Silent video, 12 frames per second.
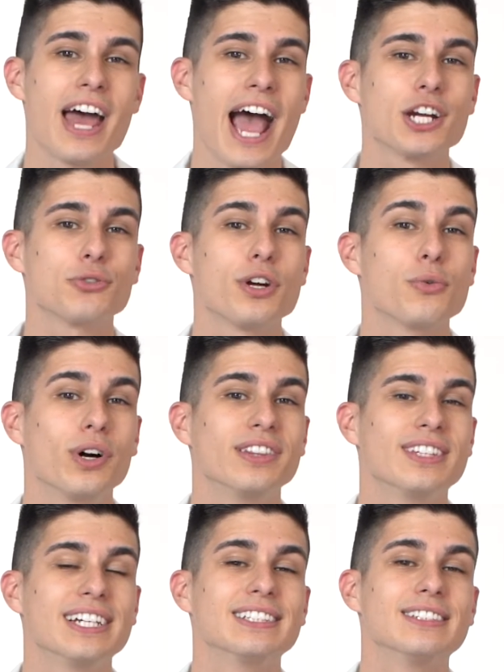ASHRAE one
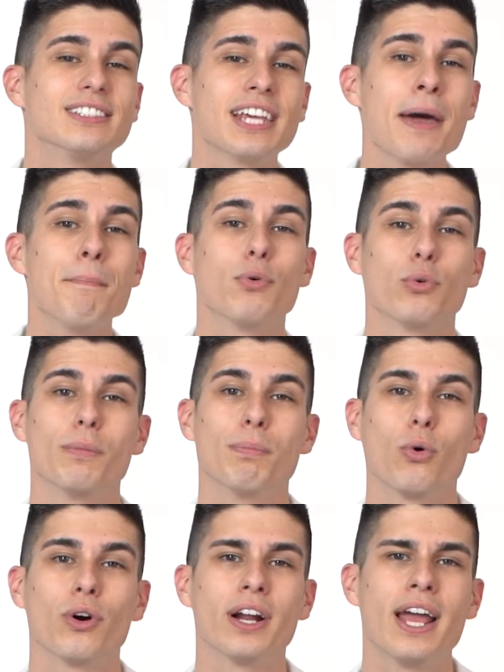ten sample
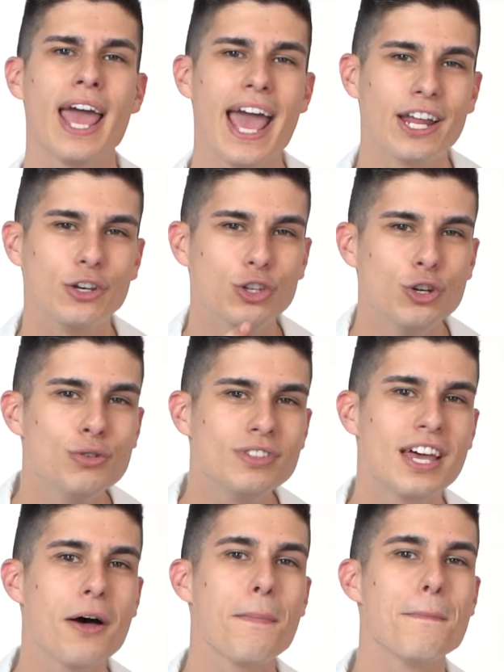report, and you
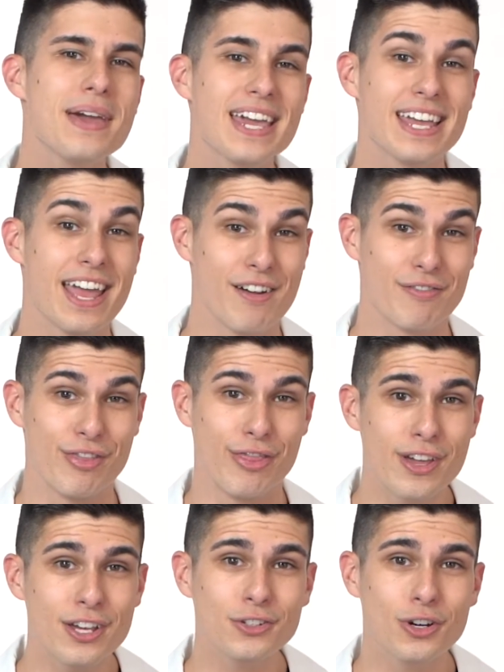tell me if
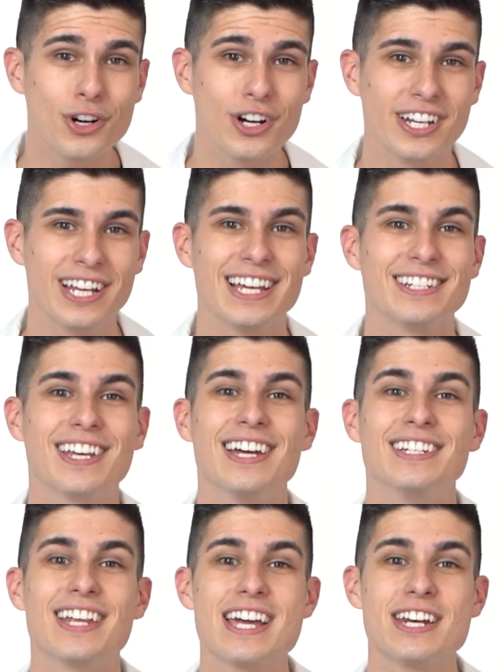this hood is
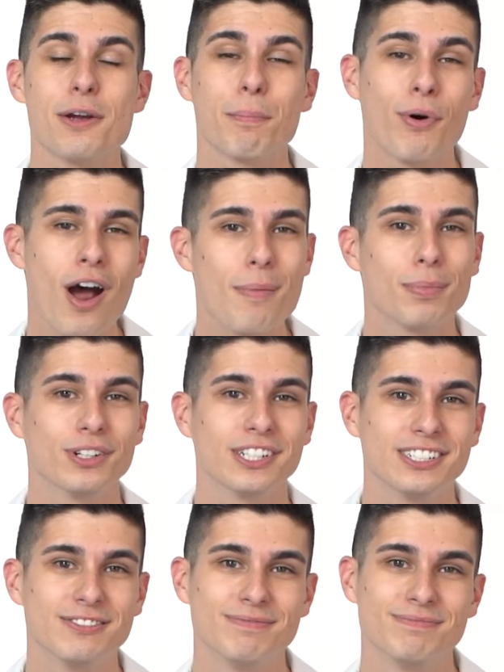containing properly.